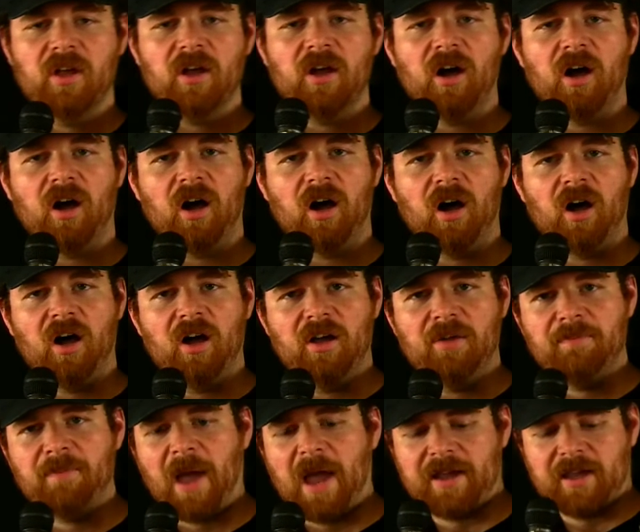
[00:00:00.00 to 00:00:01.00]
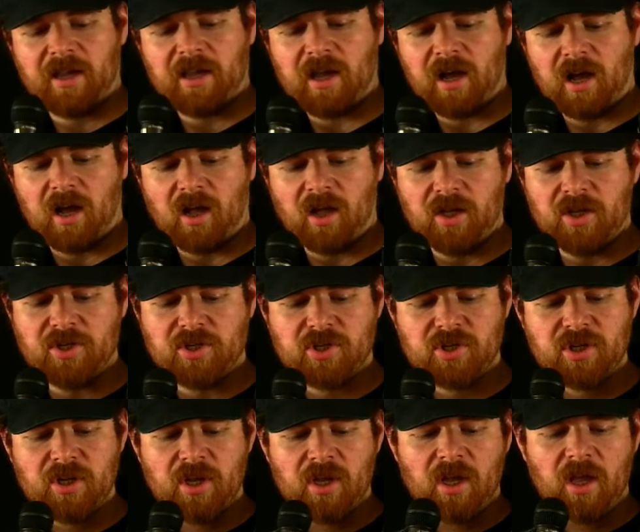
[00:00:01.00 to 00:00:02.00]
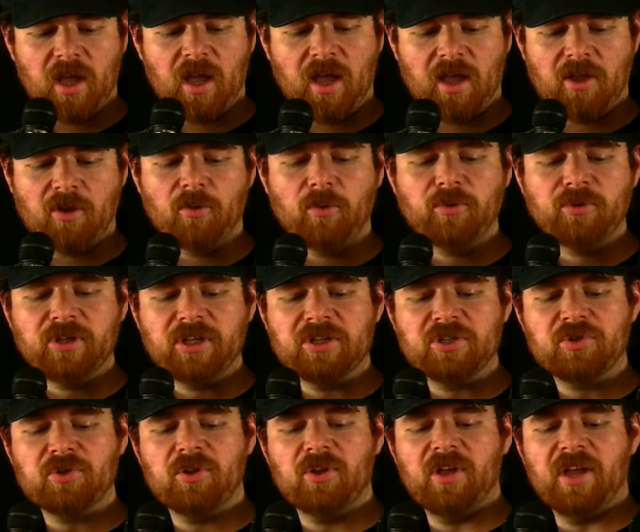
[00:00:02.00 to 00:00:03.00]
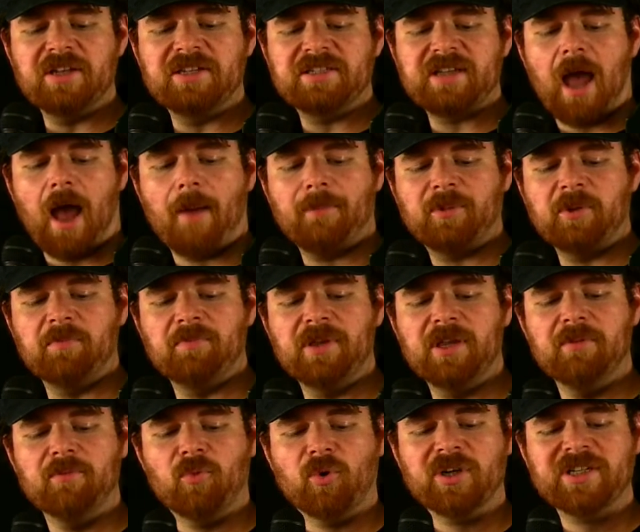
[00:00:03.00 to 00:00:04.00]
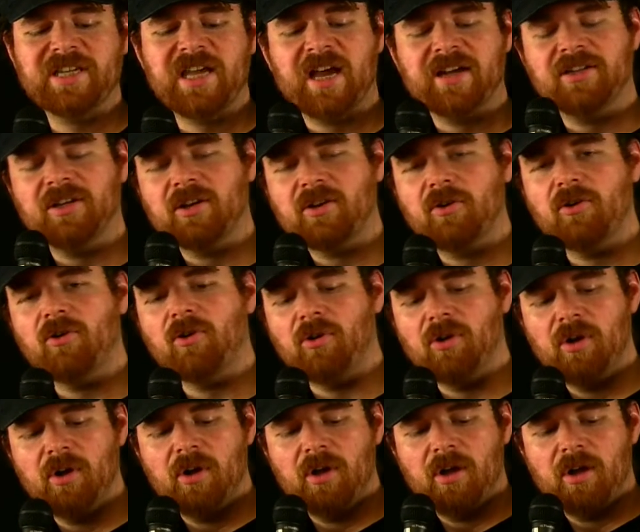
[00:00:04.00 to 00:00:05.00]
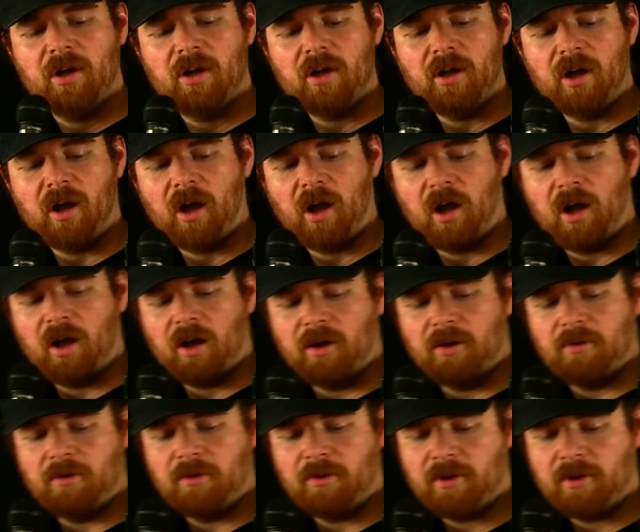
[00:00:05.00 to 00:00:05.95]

back in college. He will need to adapt and be more technical. Was